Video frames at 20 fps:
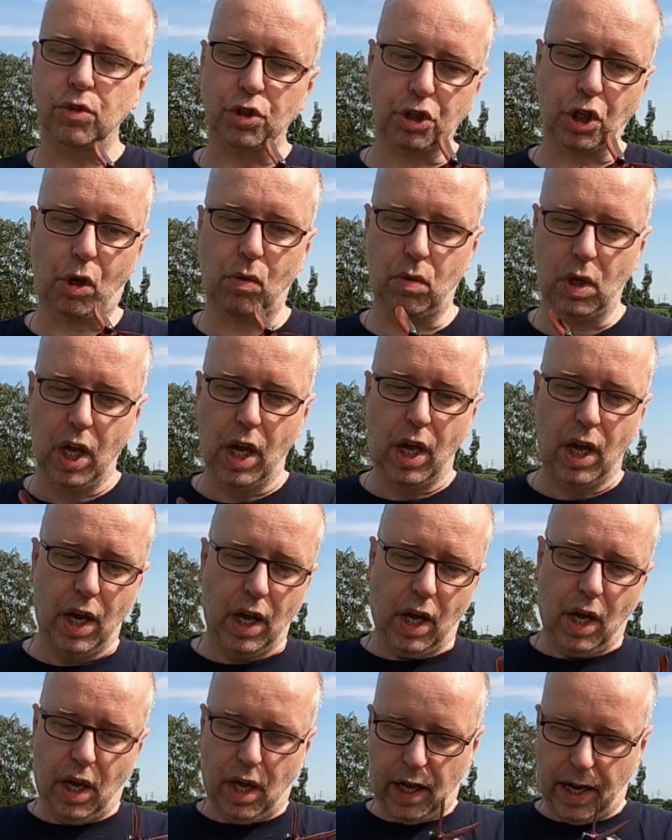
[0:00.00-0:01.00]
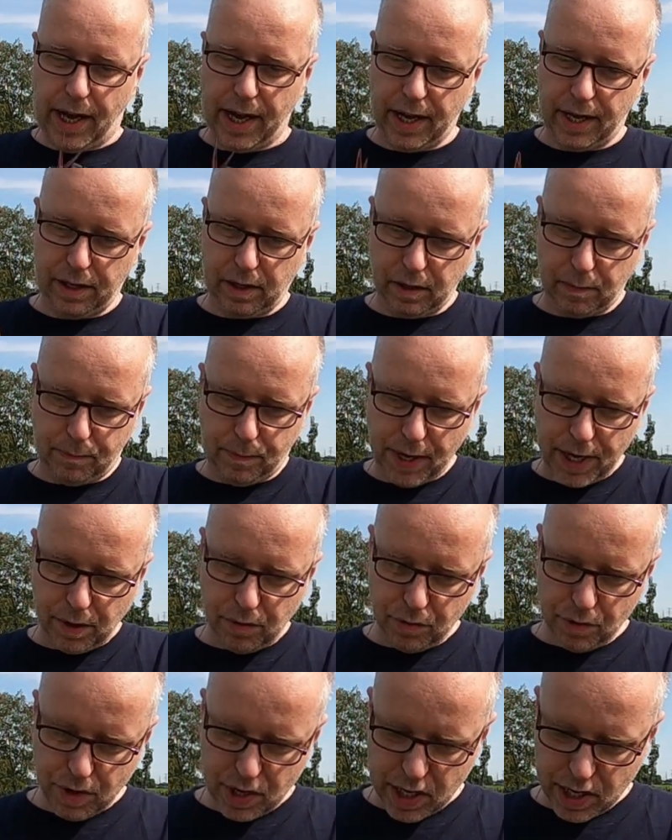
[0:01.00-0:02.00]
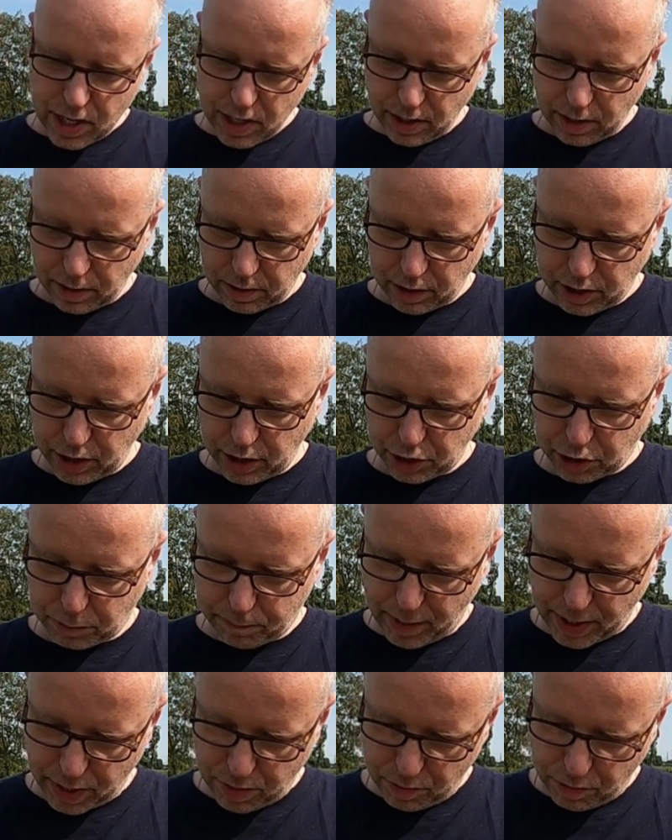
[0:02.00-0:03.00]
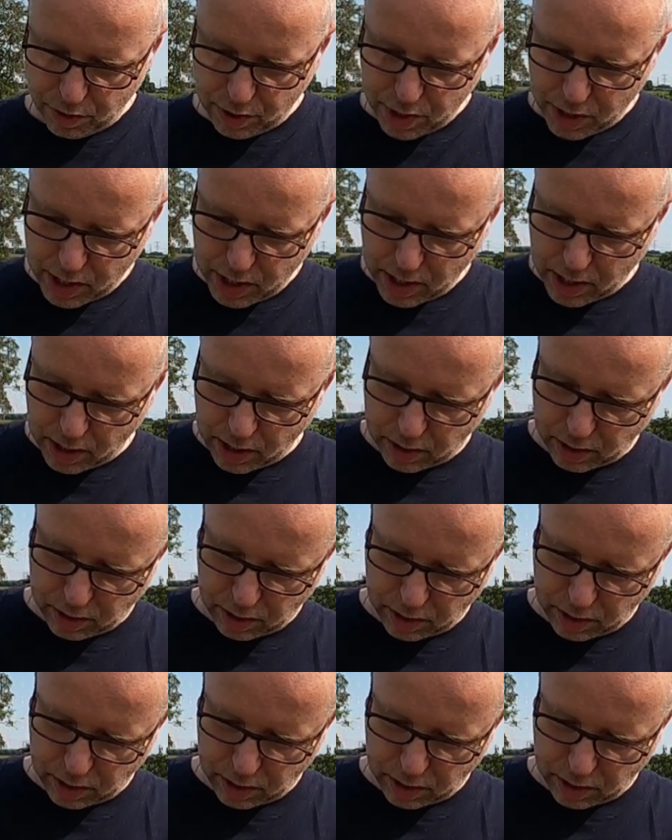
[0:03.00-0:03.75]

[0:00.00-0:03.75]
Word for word: So, and the battery, this battery